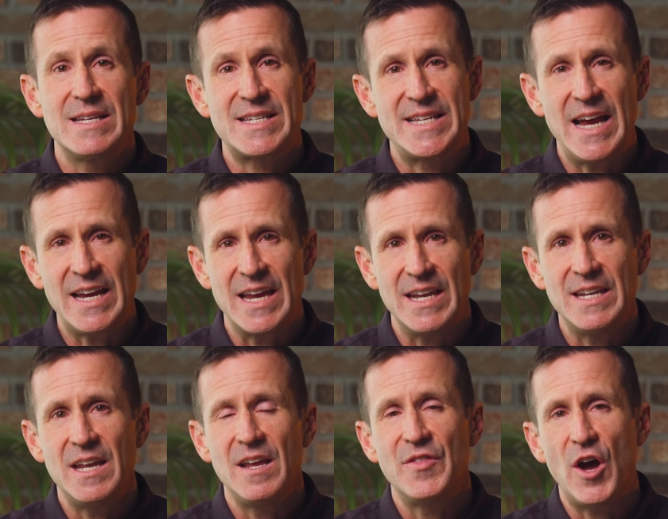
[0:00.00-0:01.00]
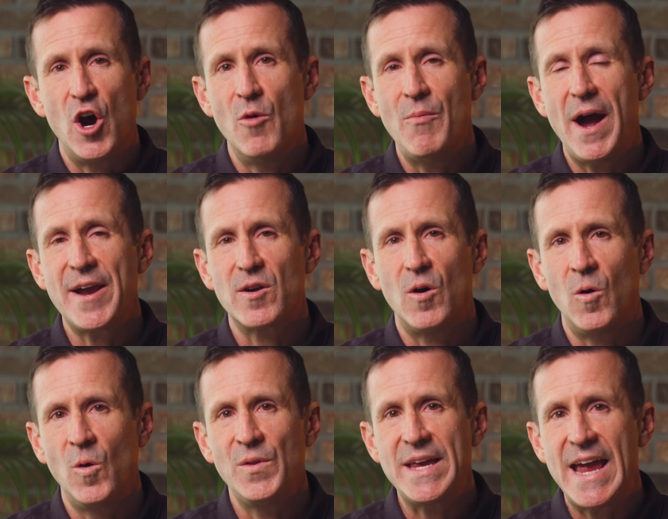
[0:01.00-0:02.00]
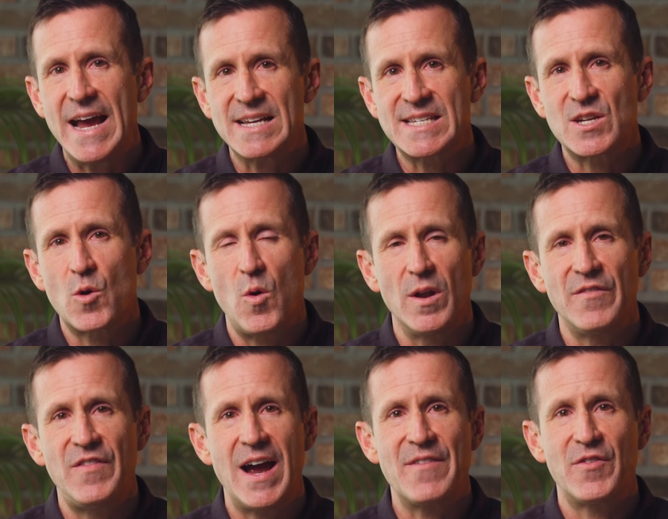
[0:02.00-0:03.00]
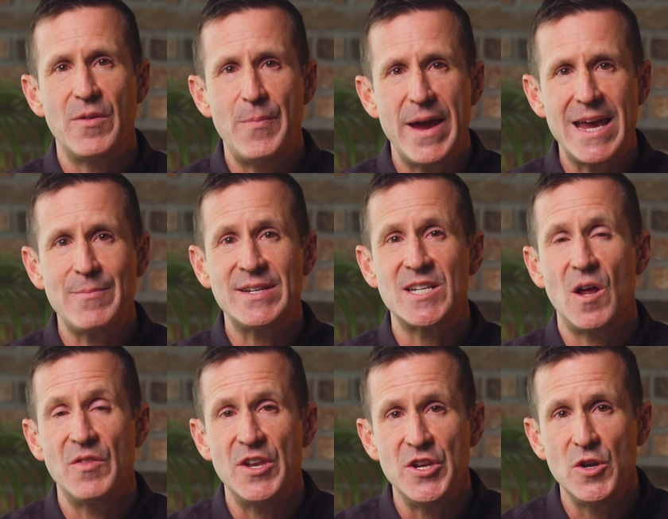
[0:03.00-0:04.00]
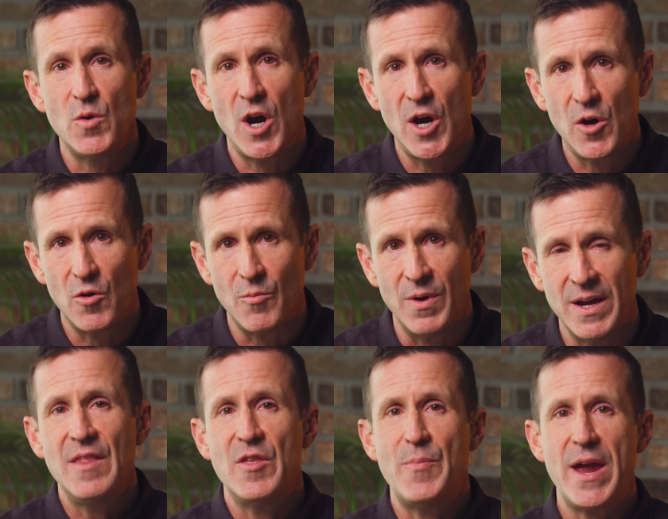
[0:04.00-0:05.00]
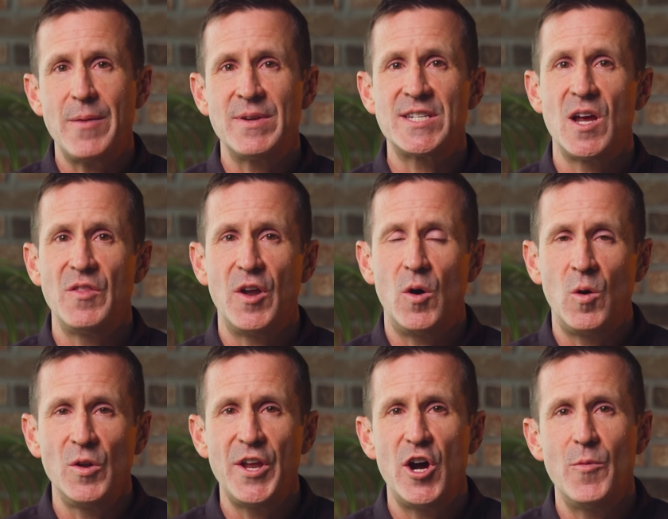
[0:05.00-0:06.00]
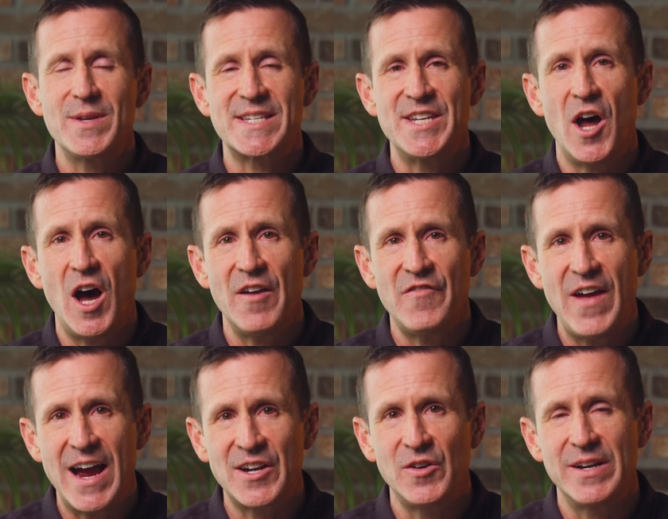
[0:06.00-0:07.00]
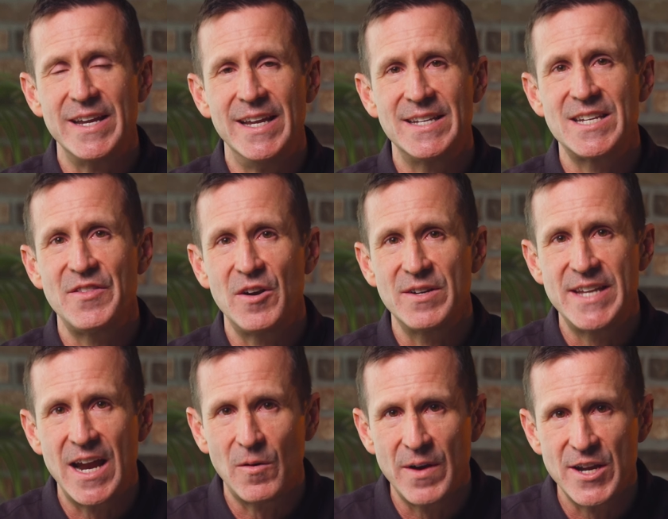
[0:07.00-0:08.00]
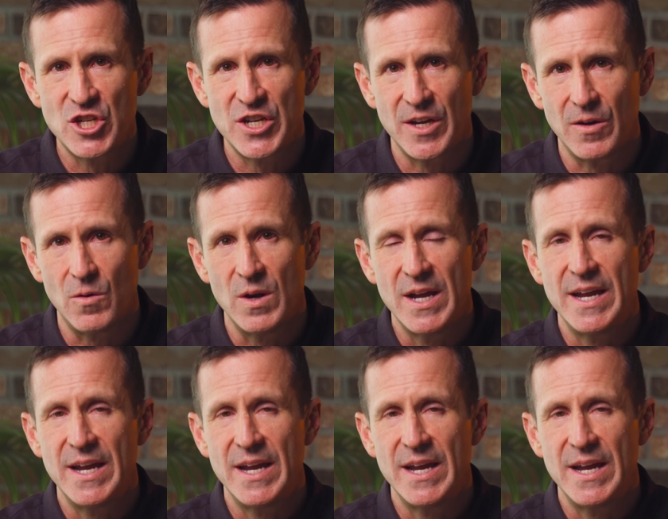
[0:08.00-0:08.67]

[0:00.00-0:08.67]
Second, the home buyer only has to qualify for the payment on the new home. The payment on the old home is not factored into their debt ratio.